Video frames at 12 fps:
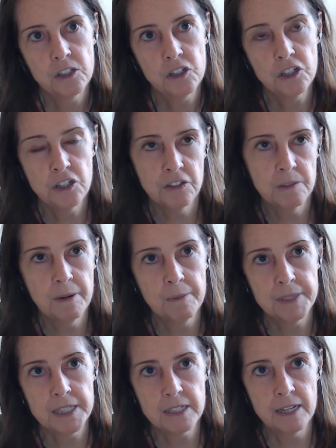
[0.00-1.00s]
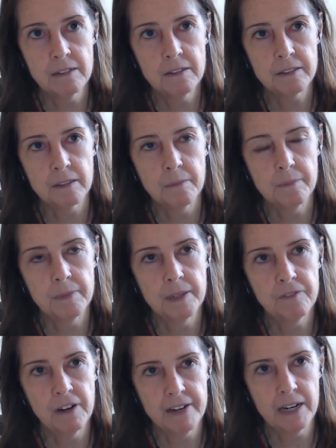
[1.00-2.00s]
to do them up and sell them
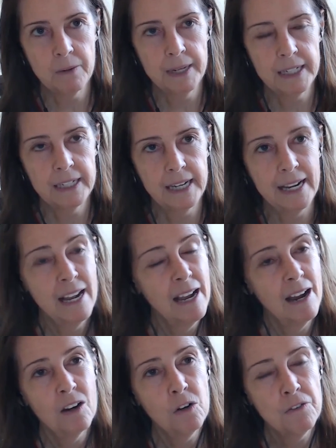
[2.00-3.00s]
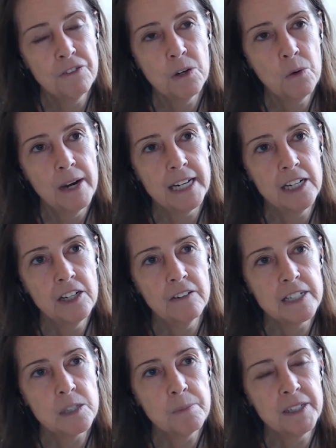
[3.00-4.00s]
very quickly, are often quite
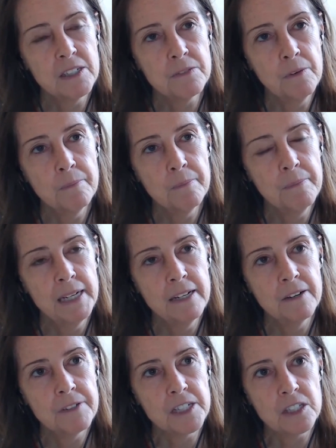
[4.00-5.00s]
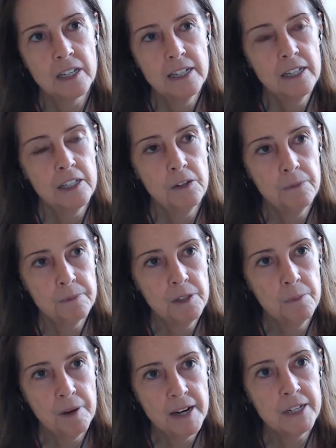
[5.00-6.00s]
curious, because for many of us,
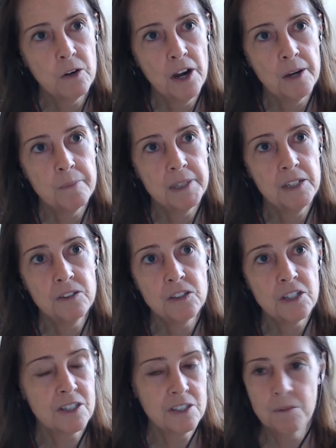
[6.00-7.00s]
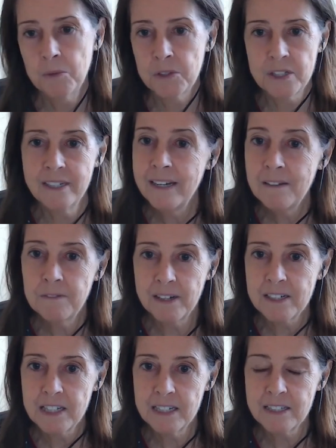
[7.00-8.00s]
you buy your home and you just don't want to leave
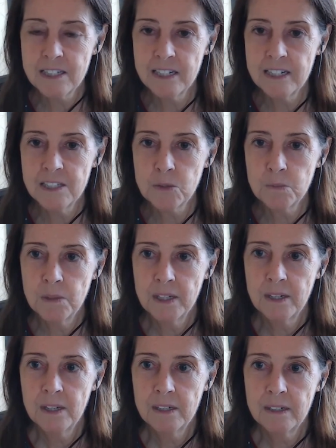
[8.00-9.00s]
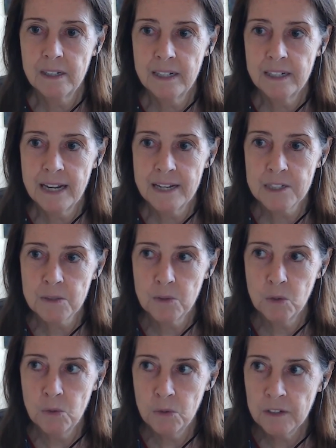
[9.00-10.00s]
it. It has
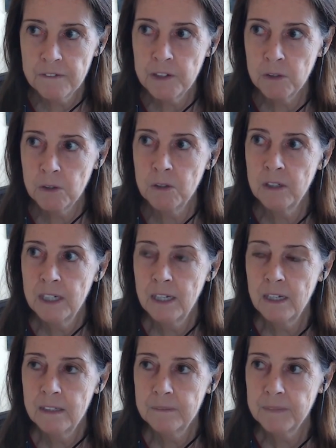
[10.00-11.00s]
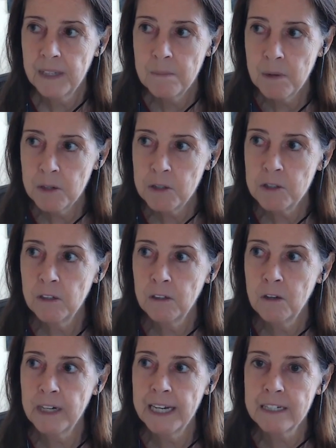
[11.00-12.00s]
all of your emotional
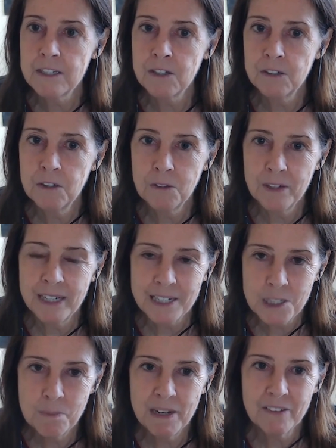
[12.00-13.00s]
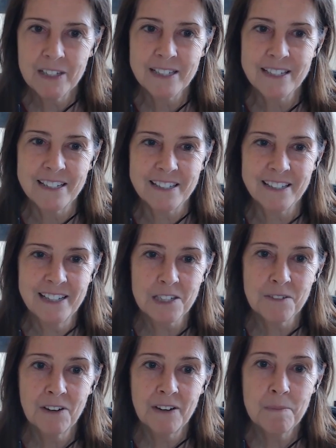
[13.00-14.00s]
longings and your experiences, and
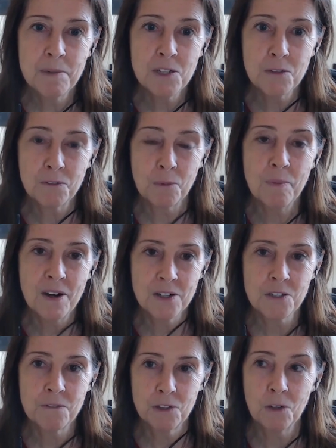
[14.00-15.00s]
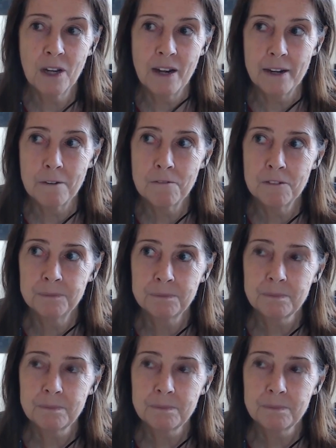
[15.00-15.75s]
that's a very beautiful part of your life.